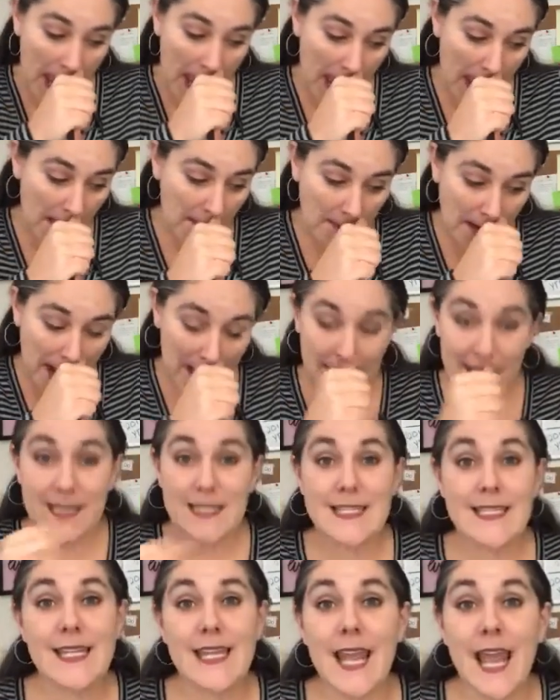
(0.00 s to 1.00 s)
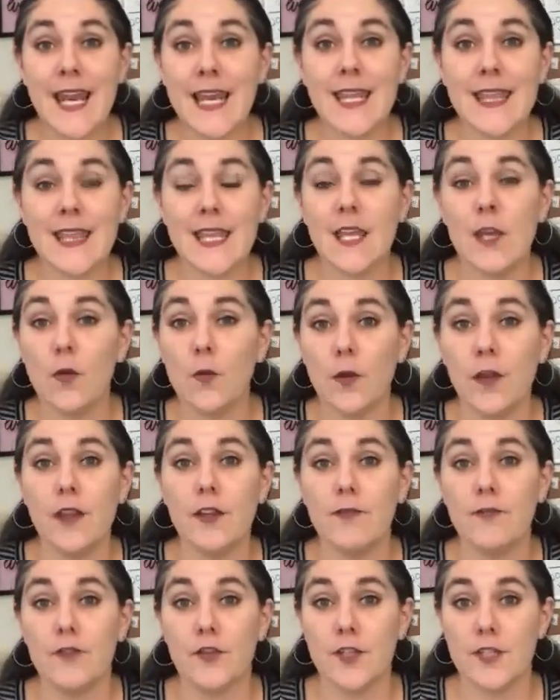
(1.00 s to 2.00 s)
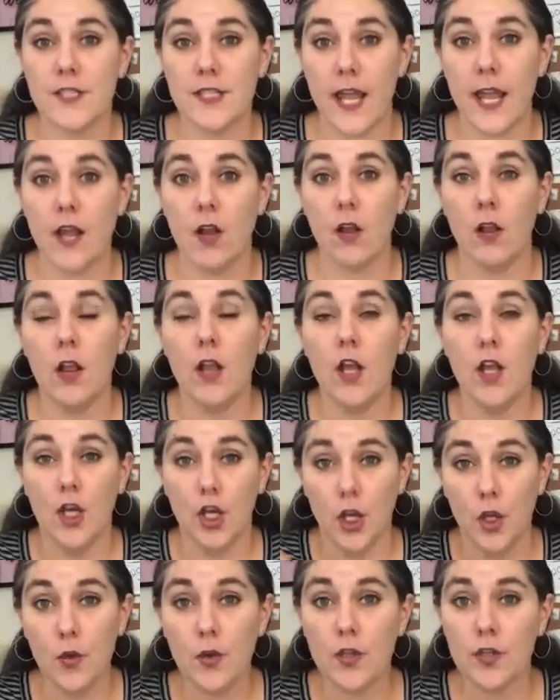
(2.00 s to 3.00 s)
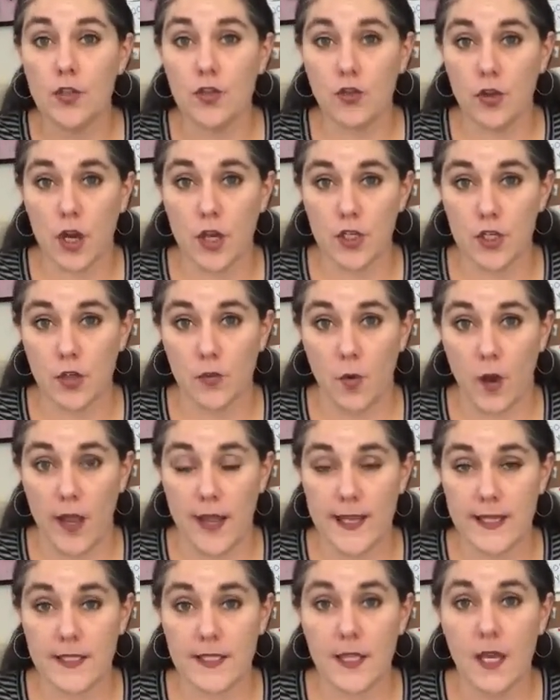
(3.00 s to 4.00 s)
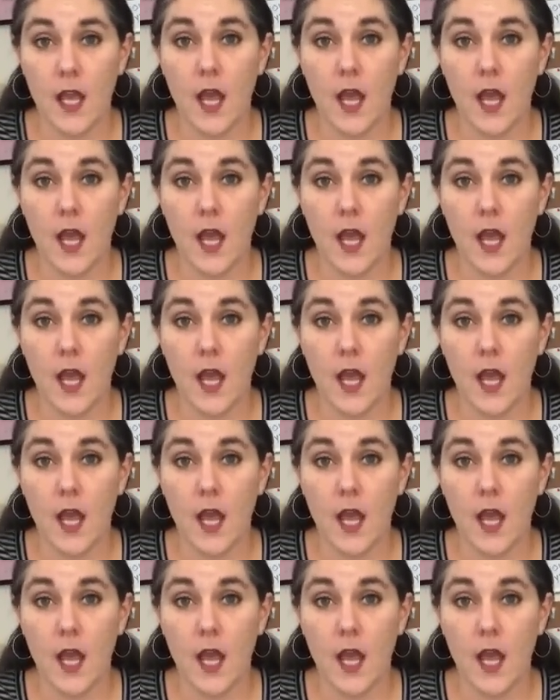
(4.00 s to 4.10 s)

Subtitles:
I didn't see anything really for sale, new construction-wise,